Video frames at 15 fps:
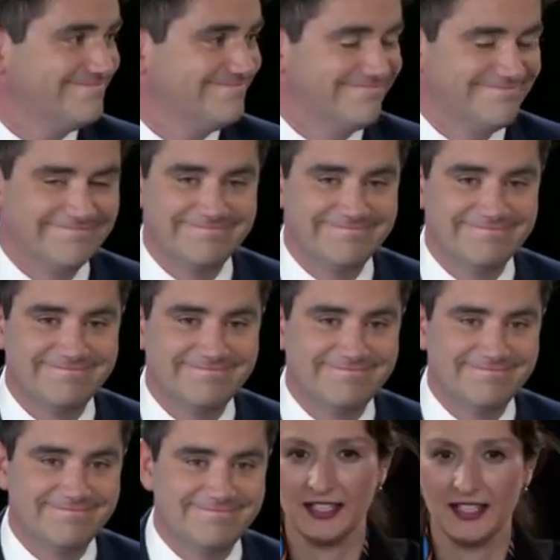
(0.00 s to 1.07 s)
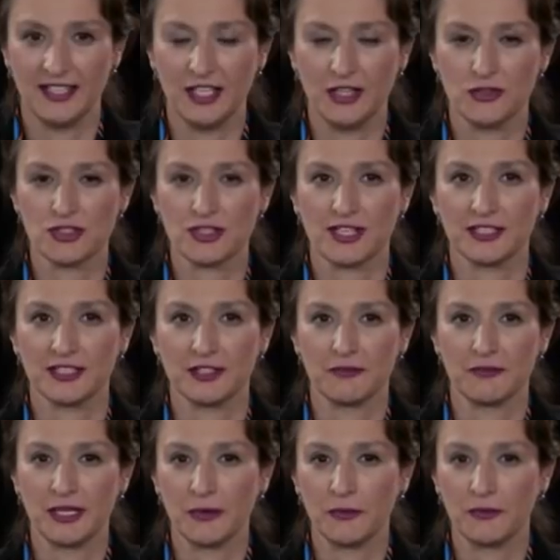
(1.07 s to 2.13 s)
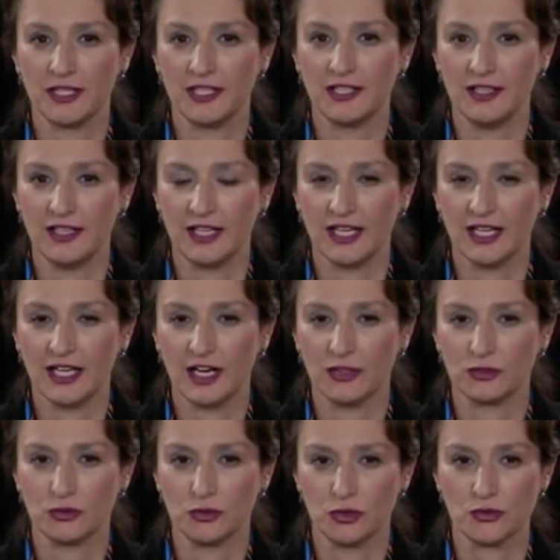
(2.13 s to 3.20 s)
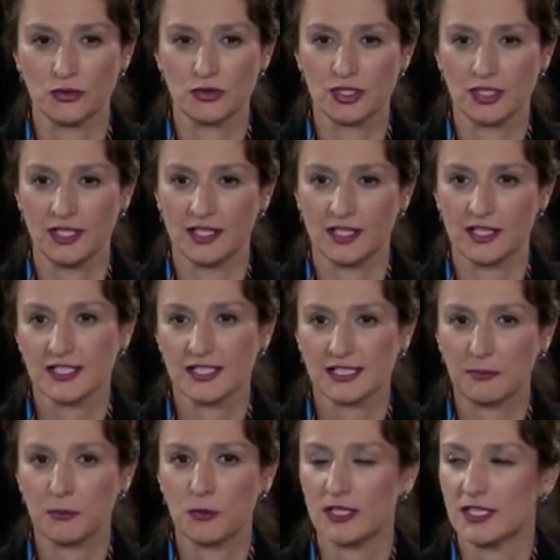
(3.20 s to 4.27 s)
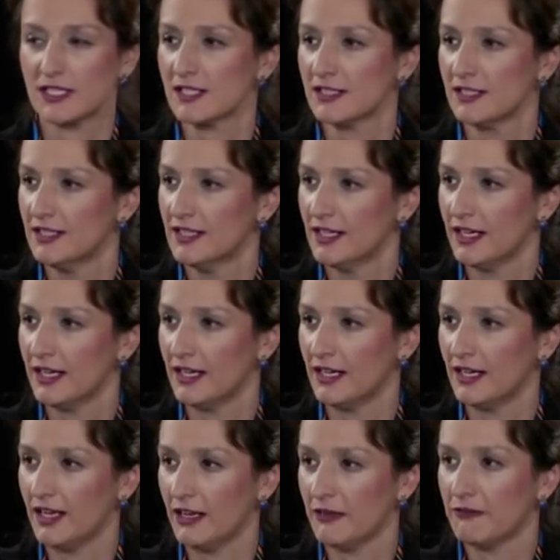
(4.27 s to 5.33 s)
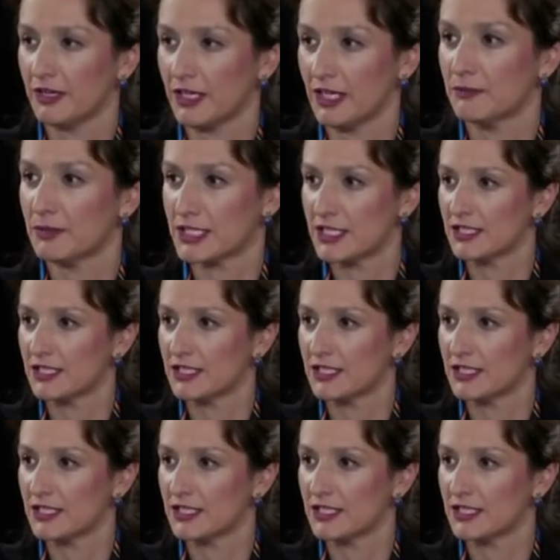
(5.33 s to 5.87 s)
And indeed illustrated very well how to use in a stepwise every imaging